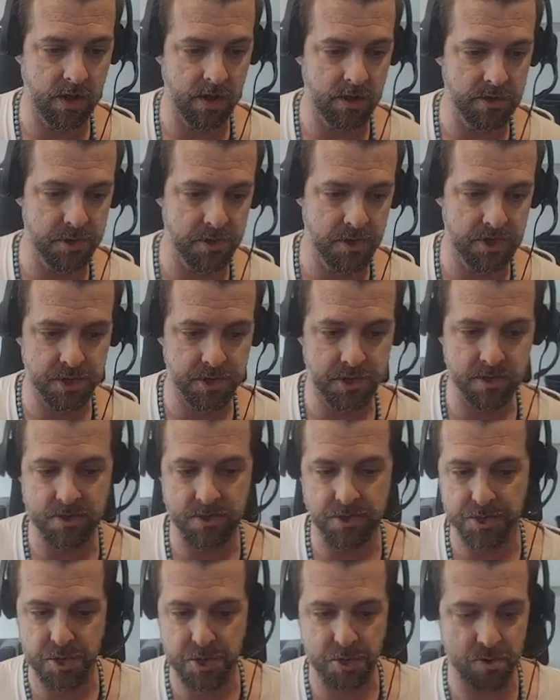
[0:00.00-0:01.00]
So that's at
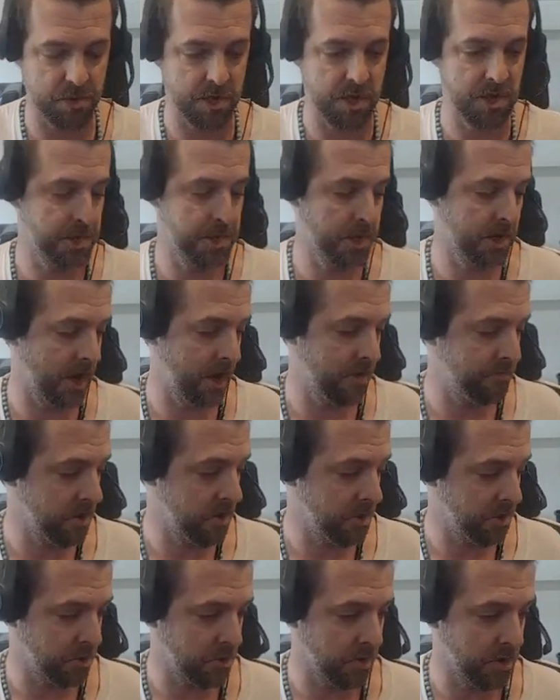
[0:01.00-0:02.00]
least 2 things I got being
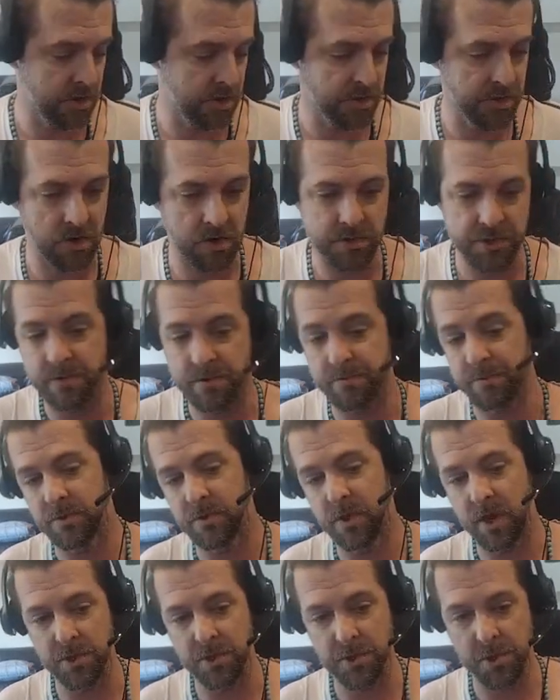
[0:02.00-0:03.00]
threaded in there on different
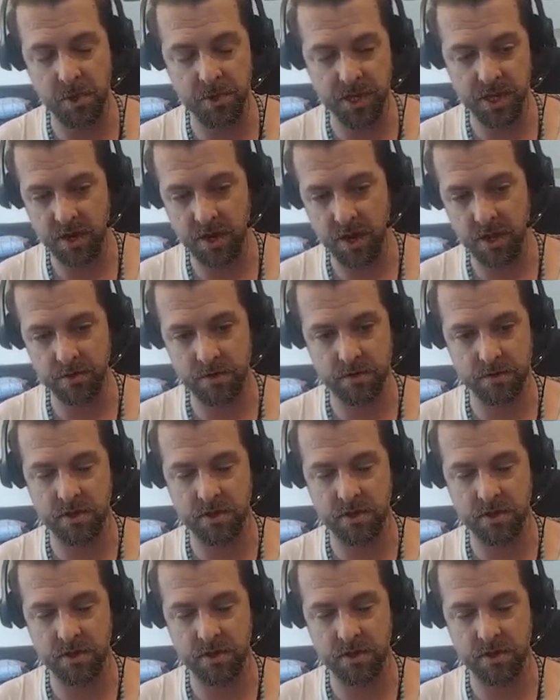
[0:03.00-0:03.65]
lines altogether.